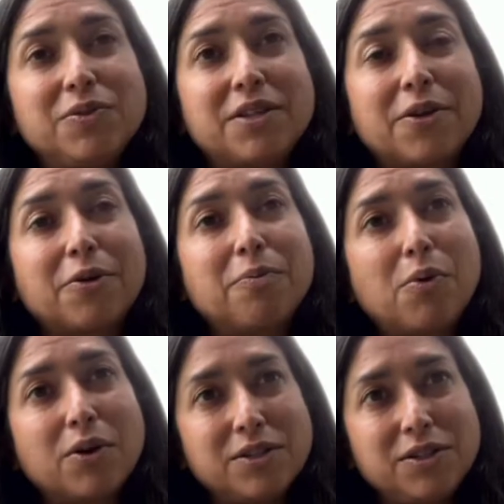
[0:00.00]
that are
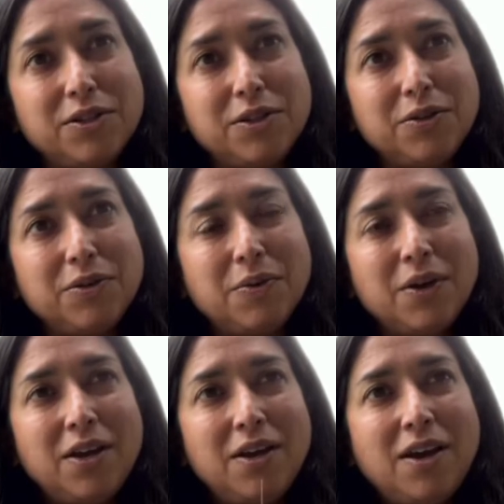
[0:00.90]
important to you.
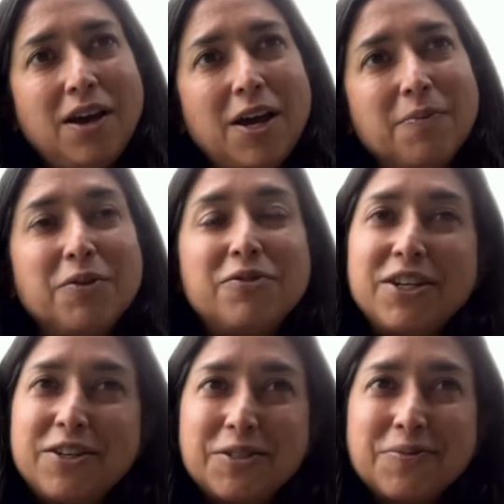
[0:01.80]
You've
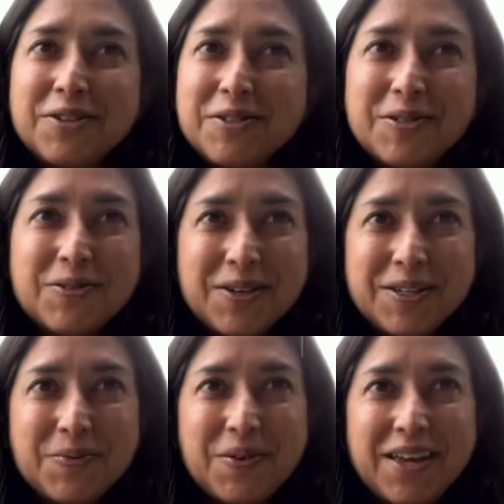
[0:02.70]
shared some good
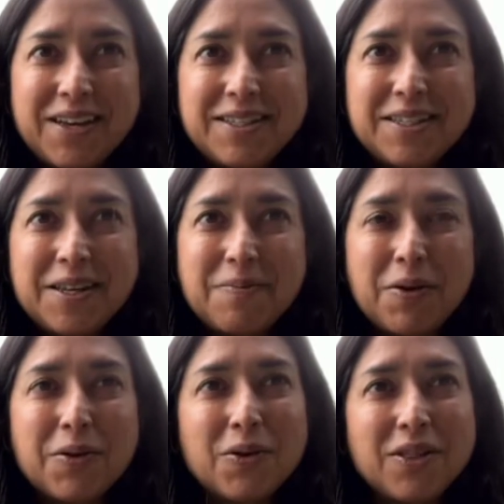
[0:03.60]
stories with us
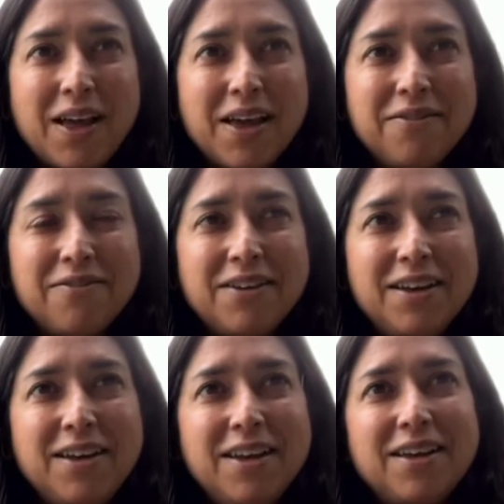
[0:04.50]
about your life
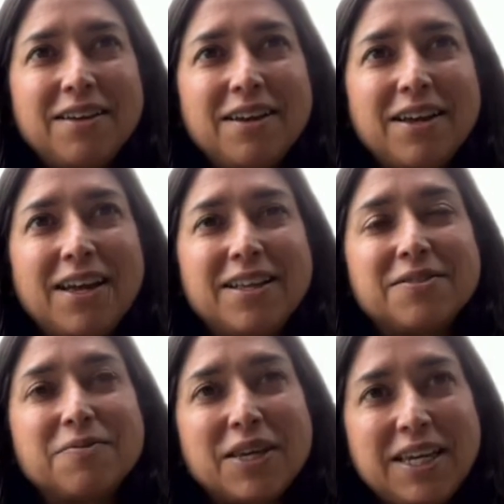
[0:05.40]
and
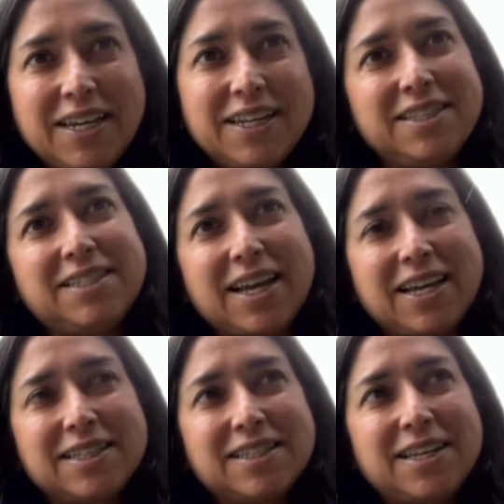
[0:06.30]
some keen
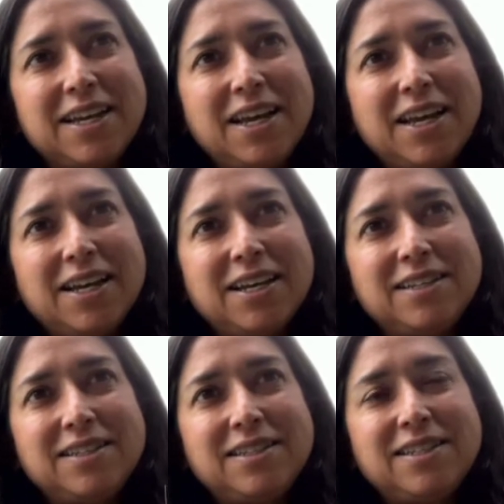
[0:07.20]
insights.
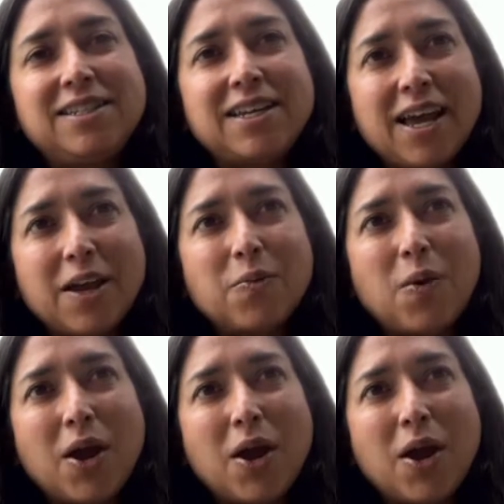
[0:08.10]
Today, I